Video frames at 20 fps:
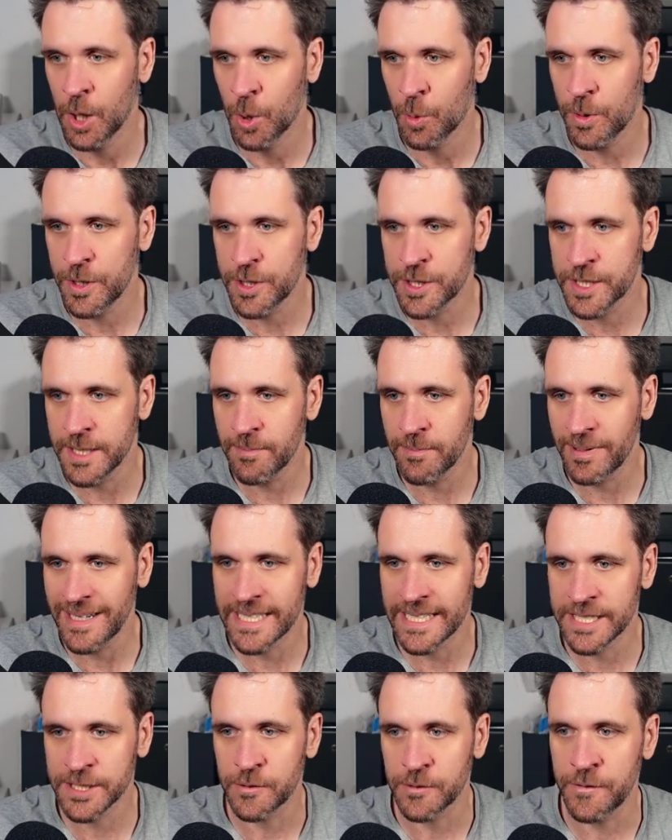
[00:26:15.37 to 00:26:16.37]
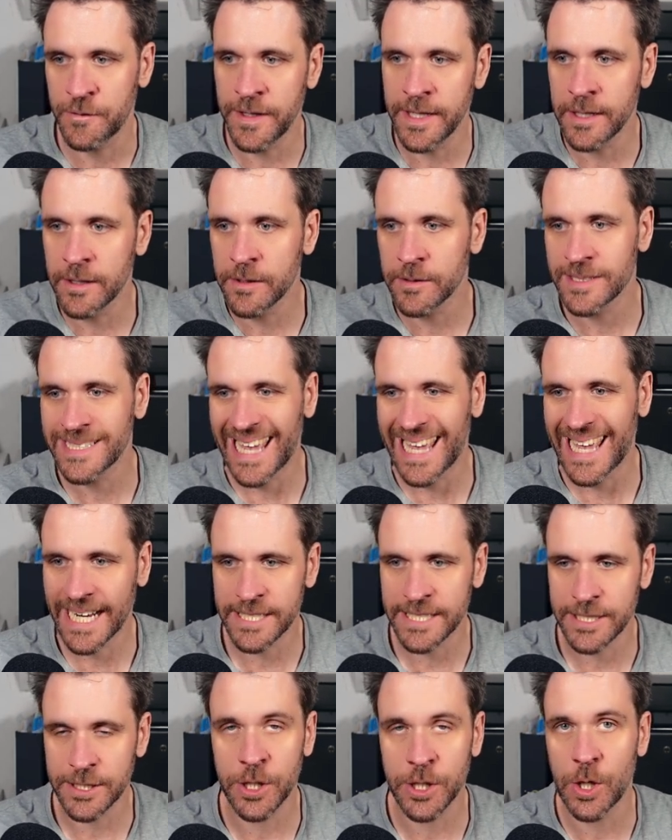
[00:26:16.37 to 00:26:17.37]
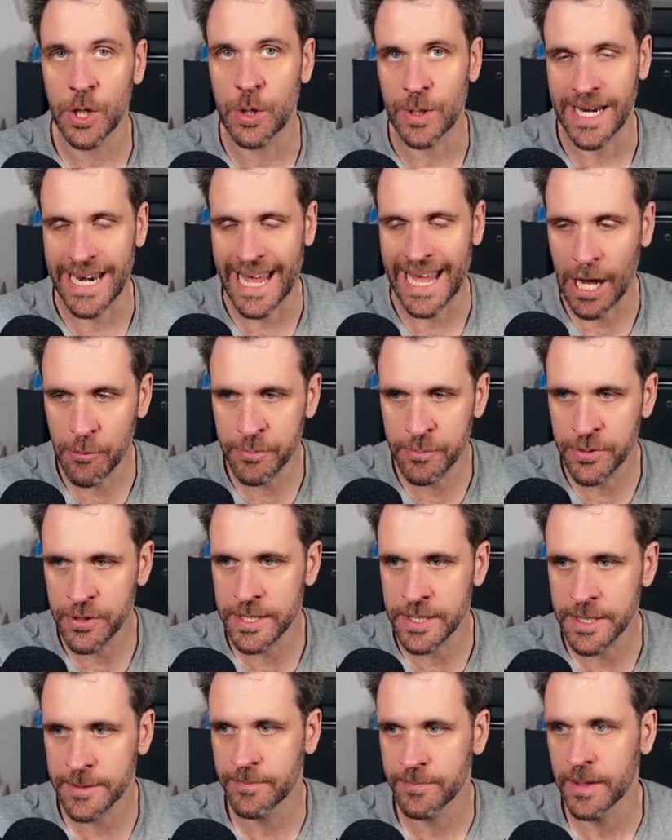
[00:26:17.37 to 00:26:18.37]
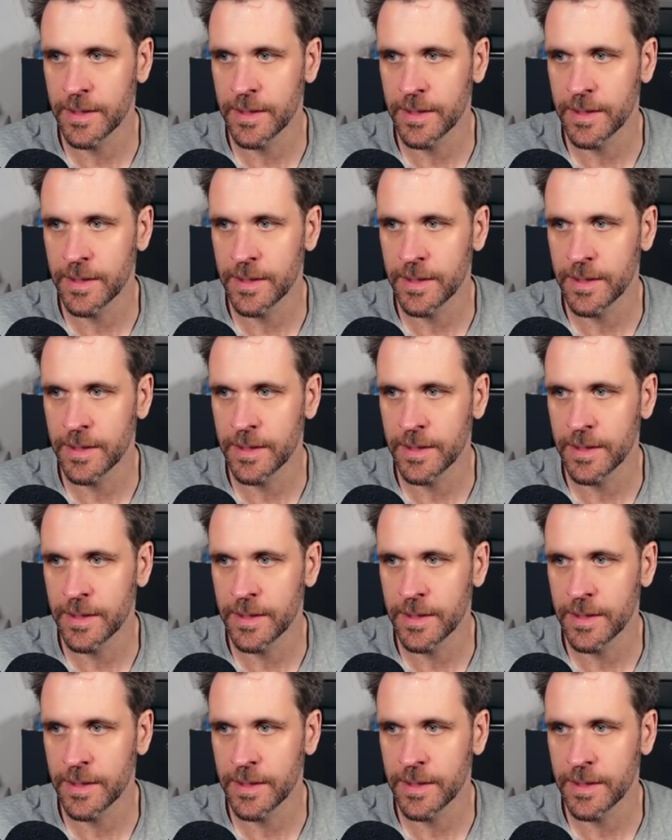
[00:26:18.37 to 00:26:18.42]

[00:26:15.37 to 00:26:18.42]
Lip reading: which simply has two fields, exit code and output.